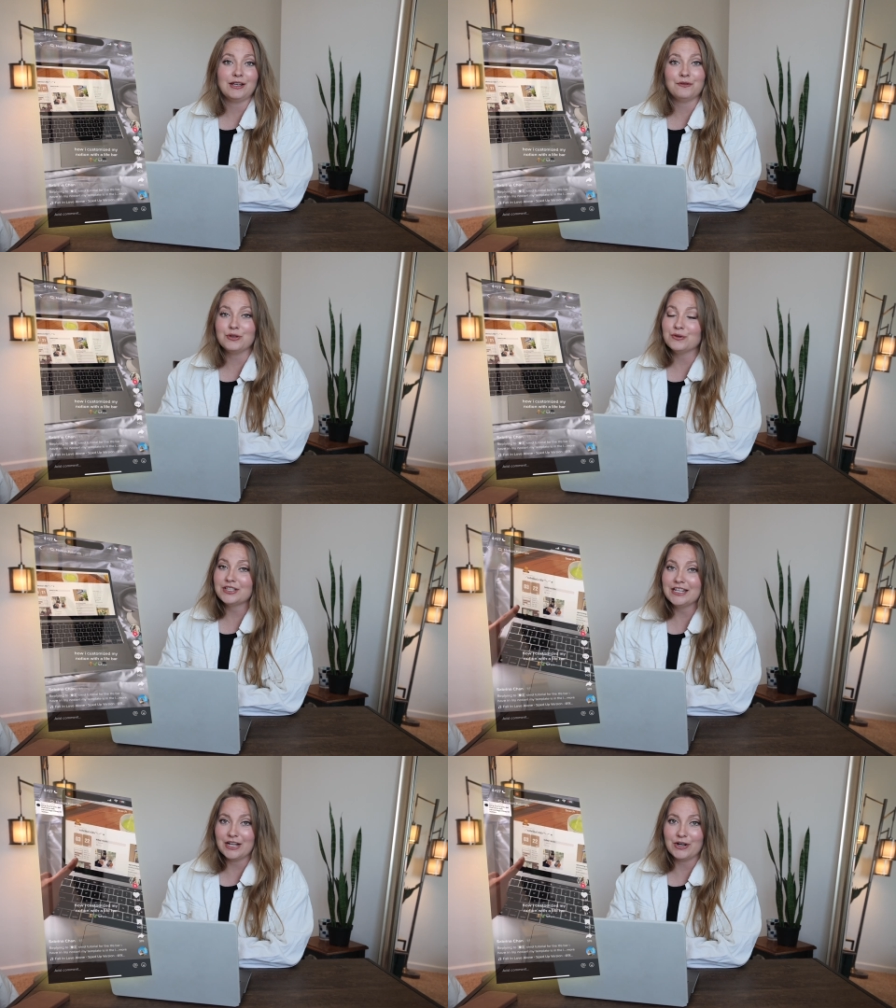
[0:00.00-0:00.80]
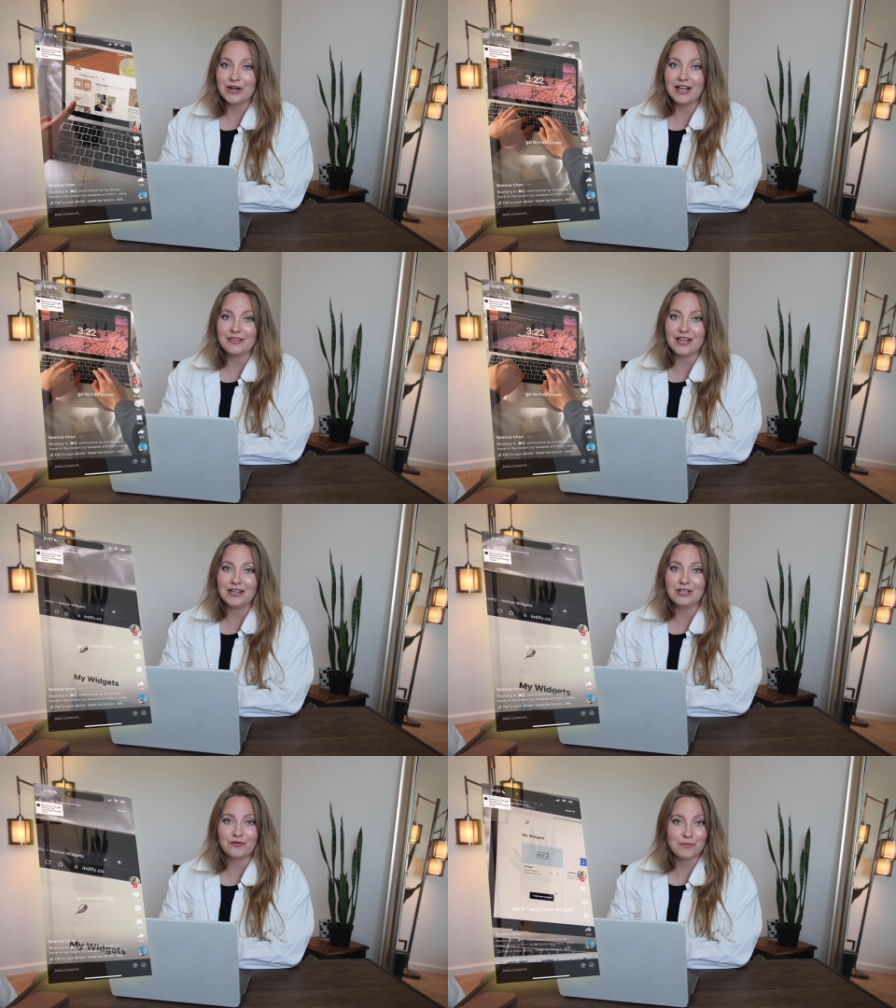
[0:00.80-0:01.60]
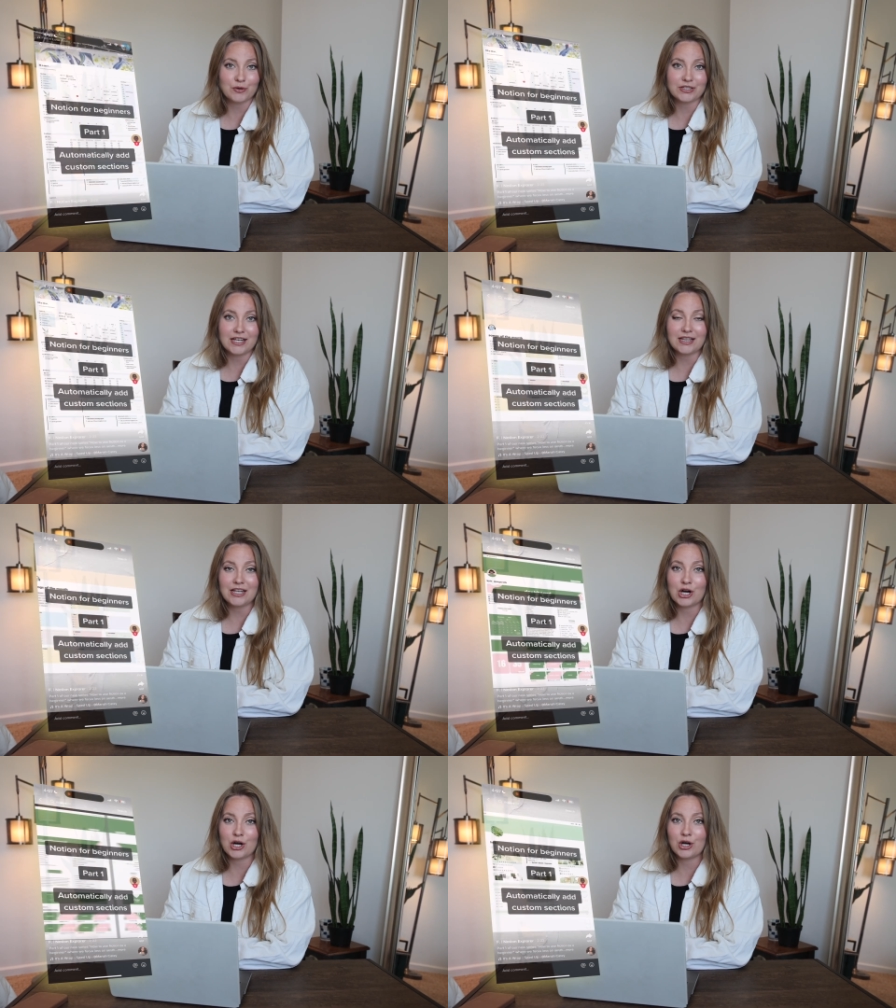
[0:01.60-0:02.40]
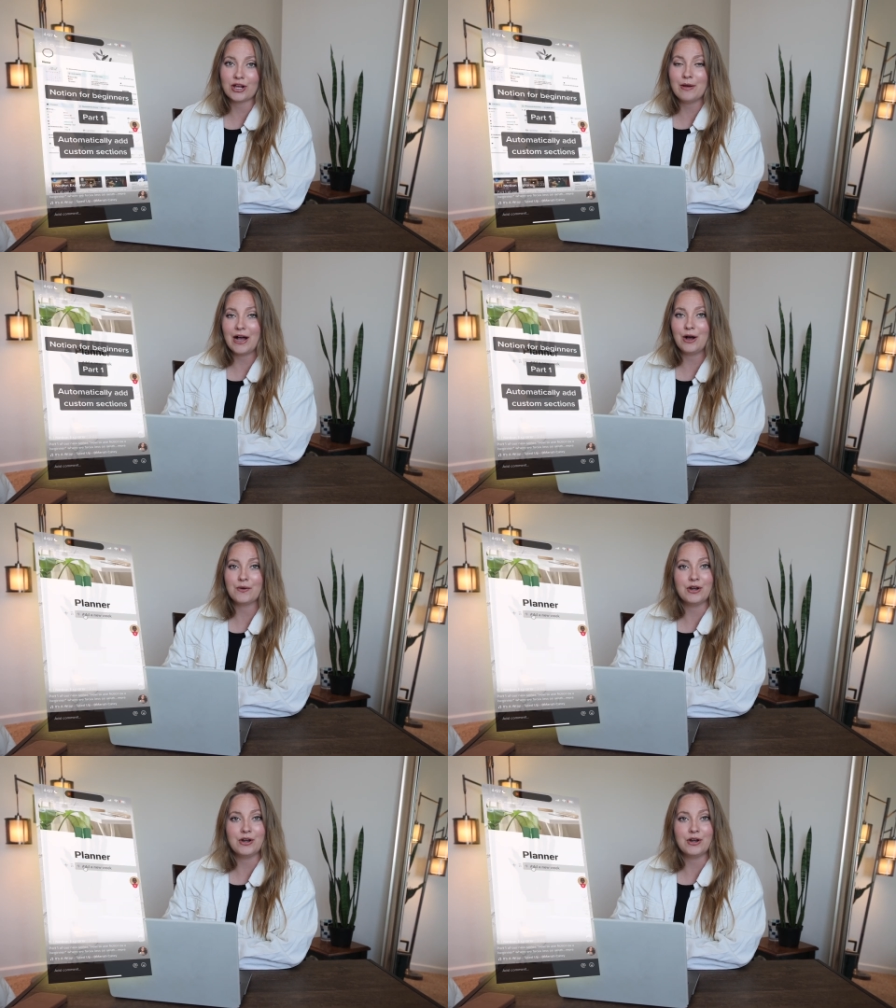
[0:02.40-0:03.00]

If you use the internet, then you've most likely heard about